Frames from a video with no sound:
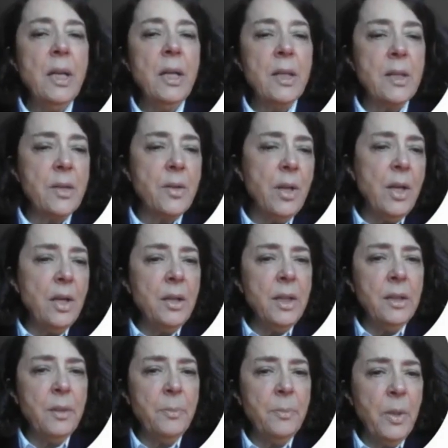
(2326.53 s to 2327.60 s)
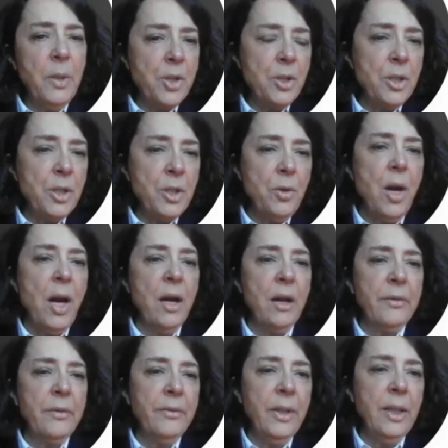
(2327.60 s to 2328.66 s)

So here in the pictures you have